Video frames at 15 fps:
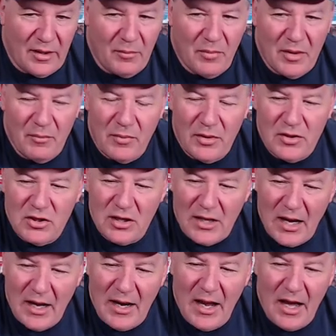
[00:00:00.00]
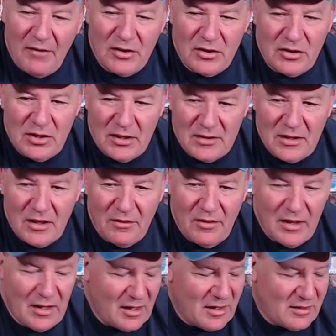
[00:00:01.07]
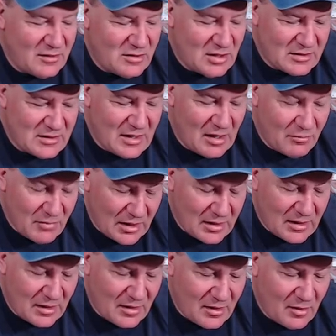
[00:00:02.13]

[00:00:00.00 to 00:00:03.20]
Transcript: But but you got to have a gist of it, and just not make it an